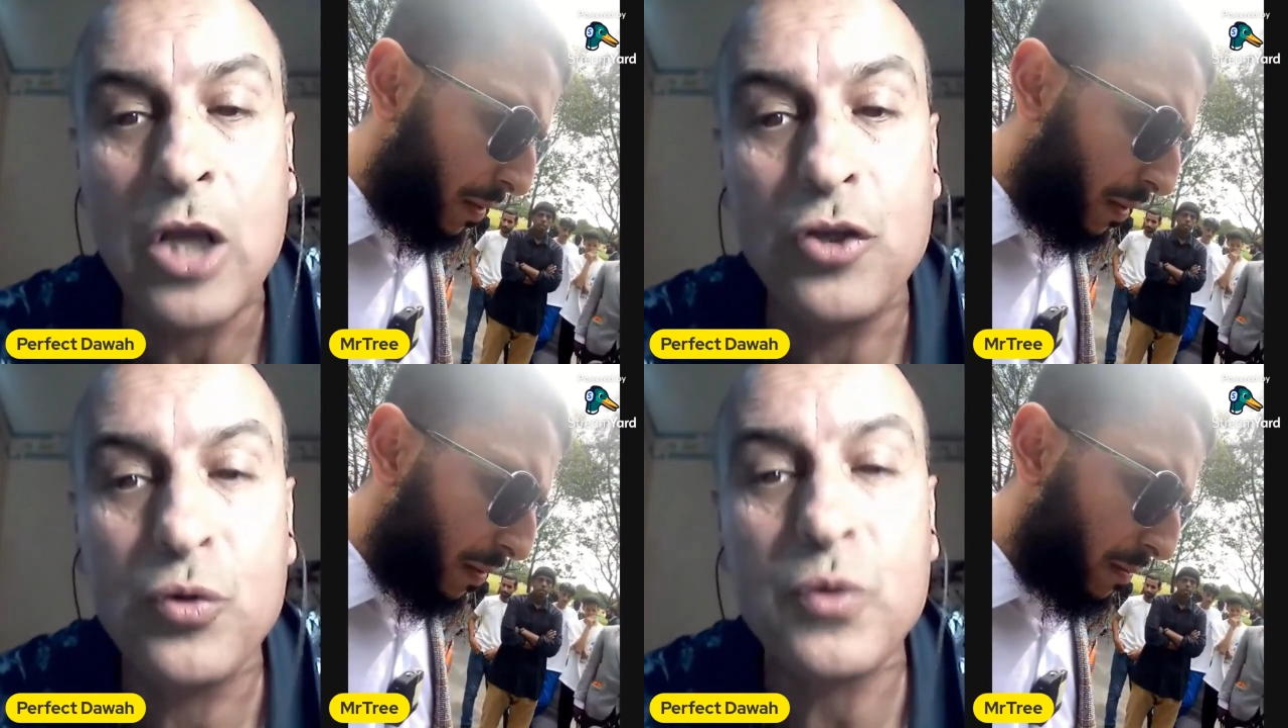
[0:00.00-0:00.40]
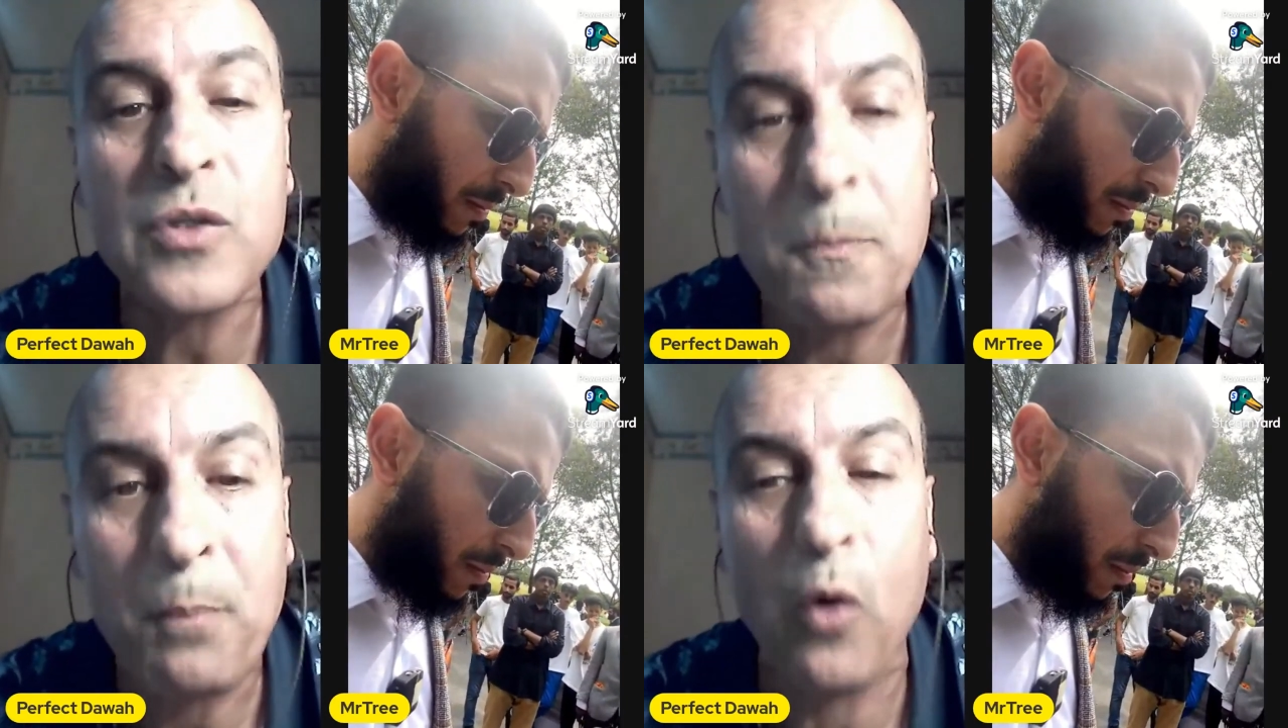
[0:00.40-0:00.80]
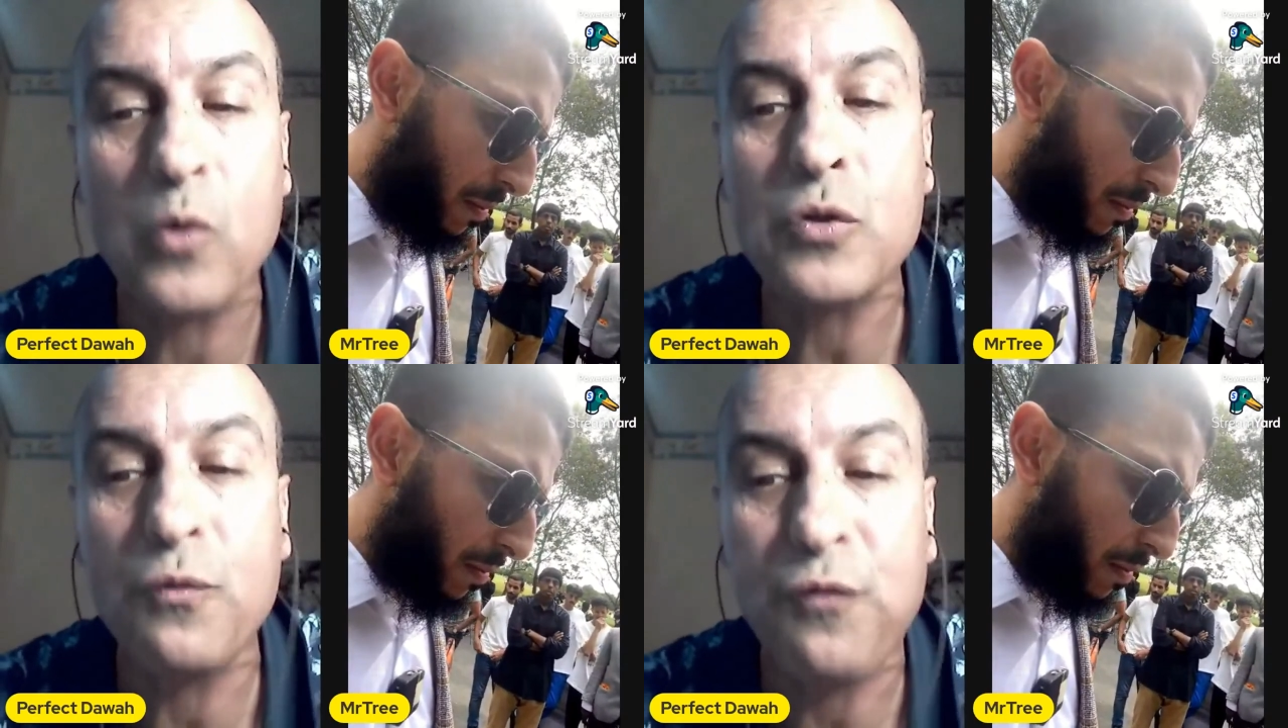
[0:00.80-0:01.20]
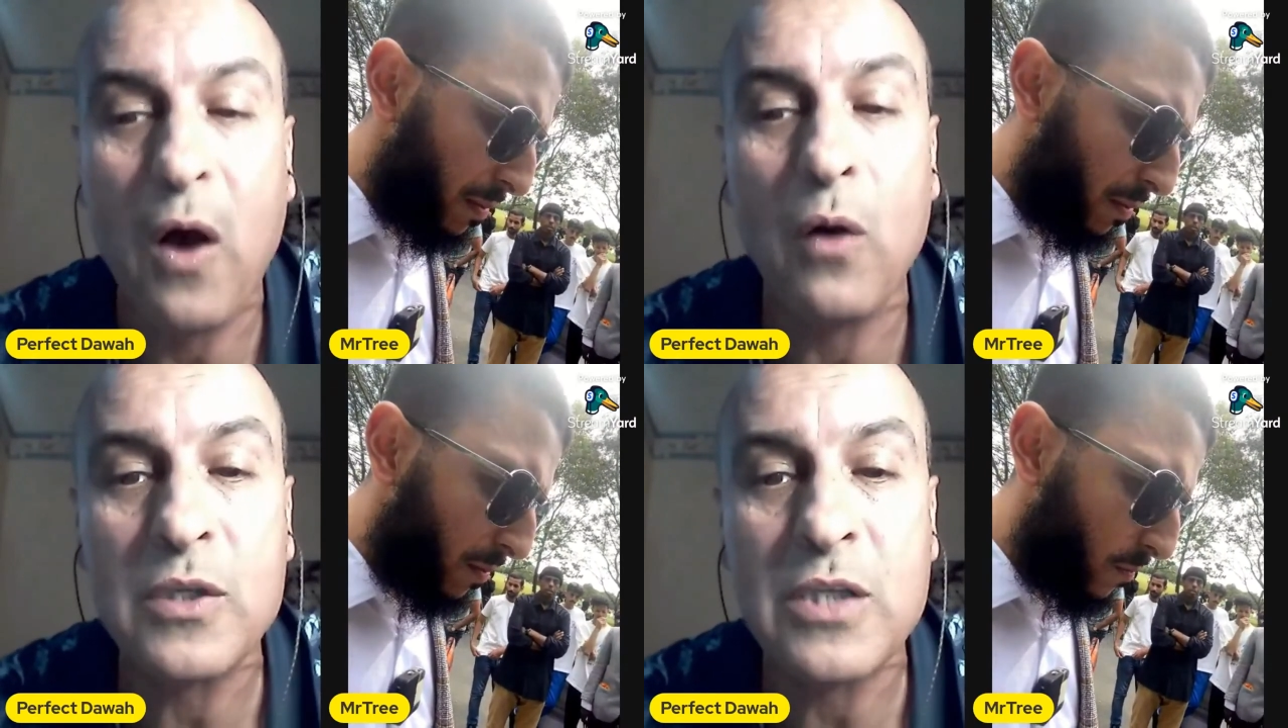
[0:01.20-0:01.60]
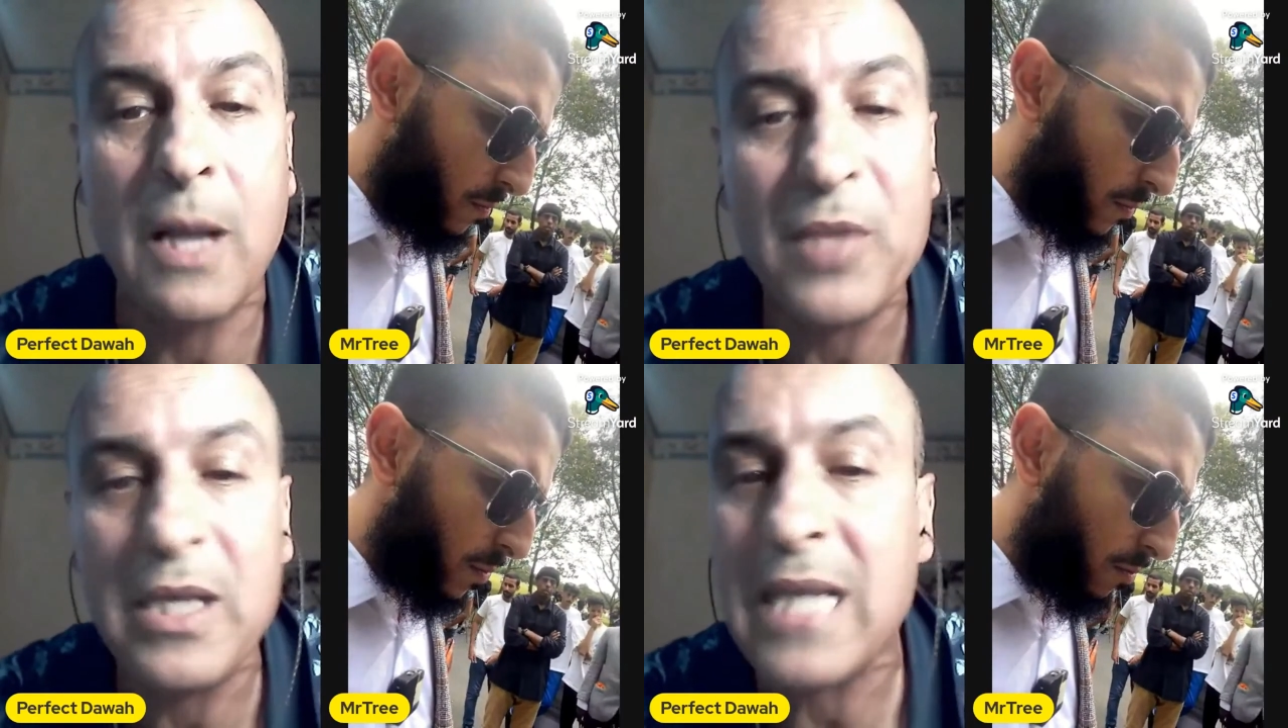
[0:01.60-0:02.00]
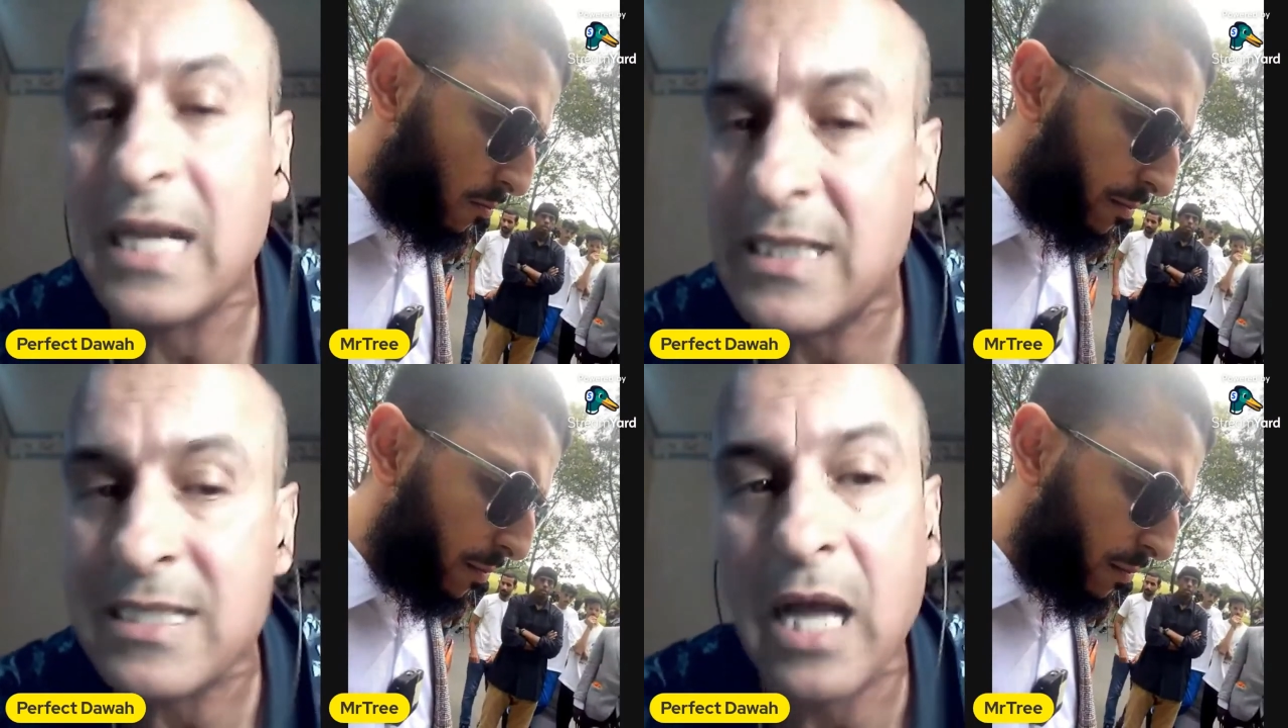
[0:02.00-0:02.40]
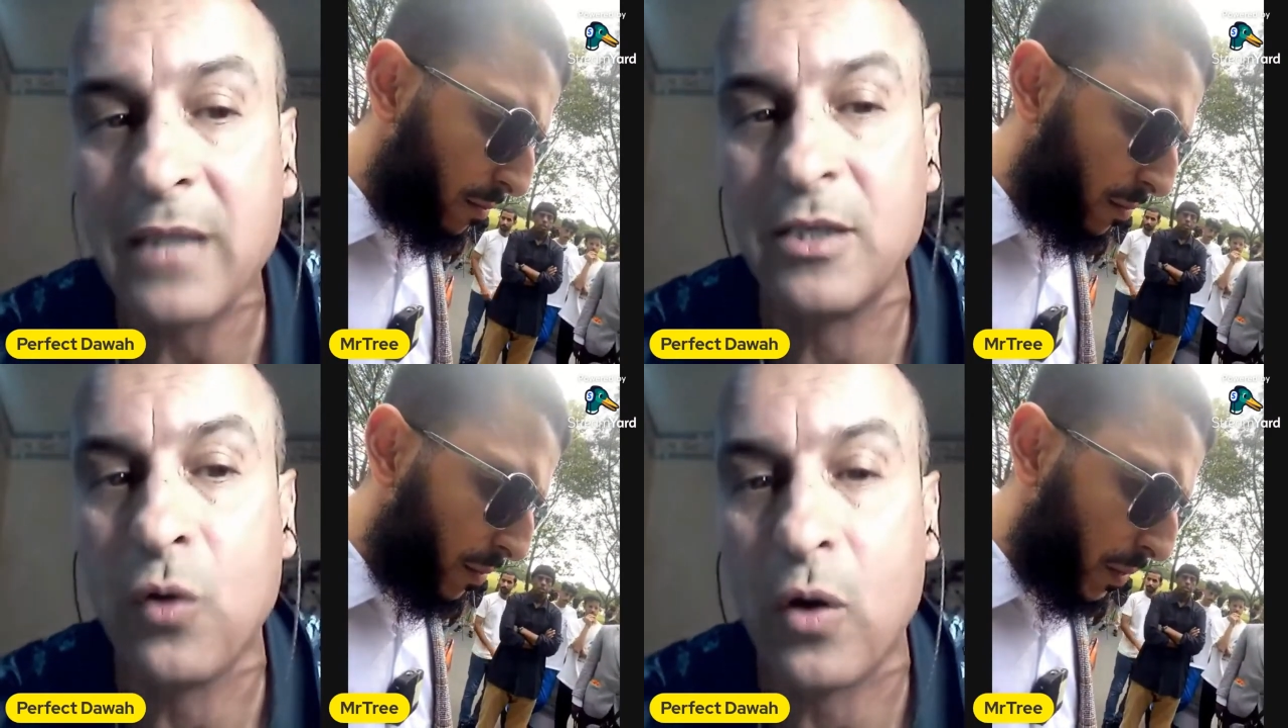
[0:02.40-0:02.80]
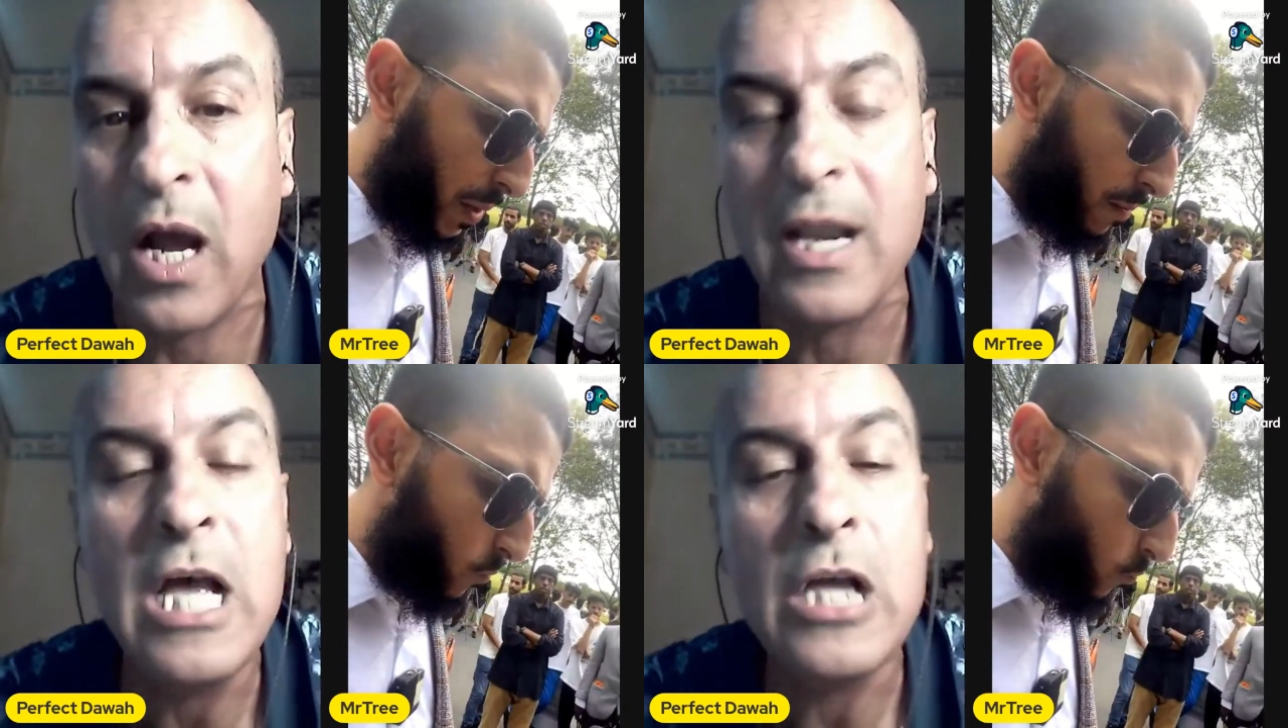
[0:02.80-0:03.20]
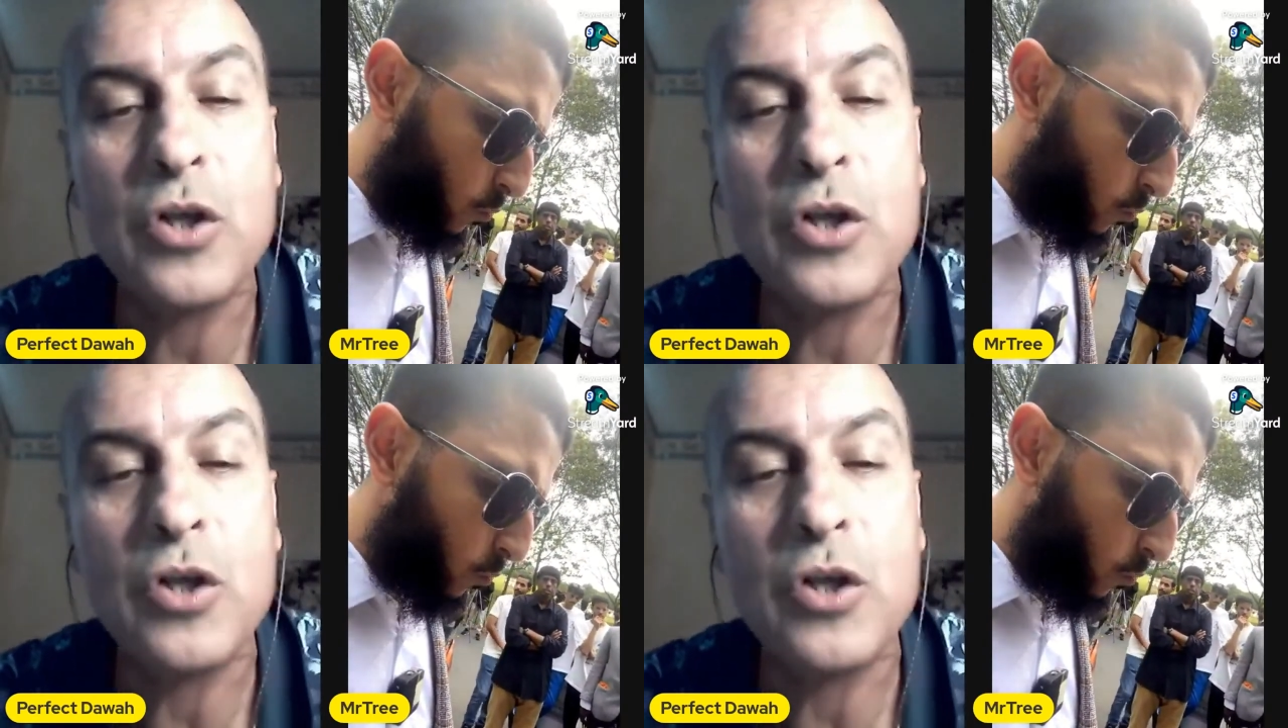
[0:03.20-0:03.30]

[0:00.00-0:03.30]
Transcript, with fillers: you're supposed to follow something that is not in Quran?